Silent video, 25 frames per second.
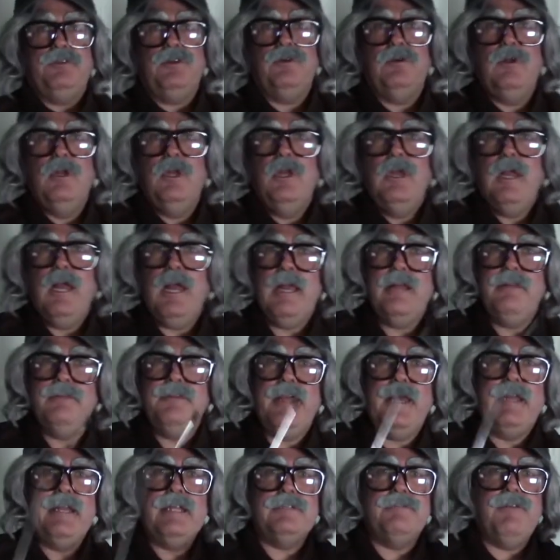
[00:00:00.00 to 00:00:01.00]
you, and
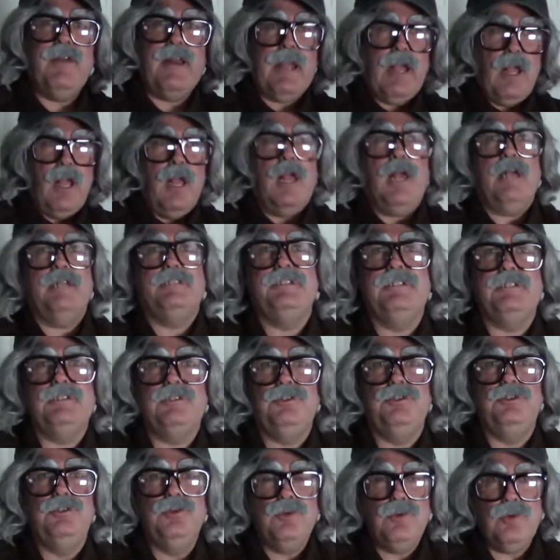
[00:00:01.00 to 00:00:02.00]
then it's very hard to
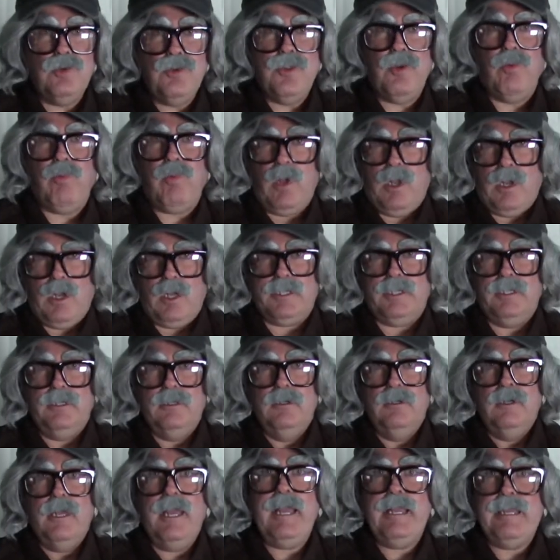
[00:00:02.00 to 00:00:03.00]
do the work
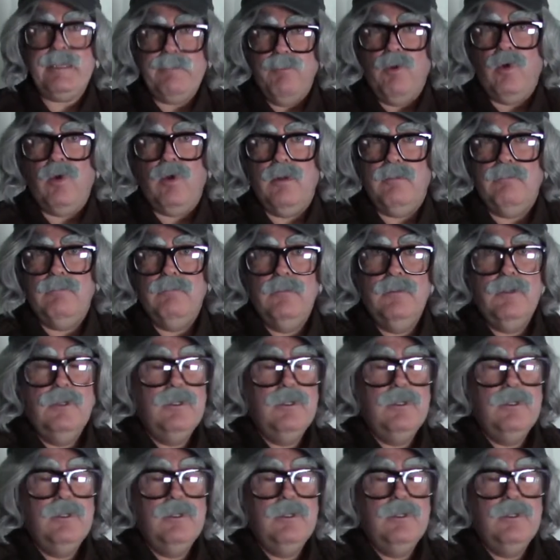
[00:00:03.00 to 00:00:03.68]
anymore.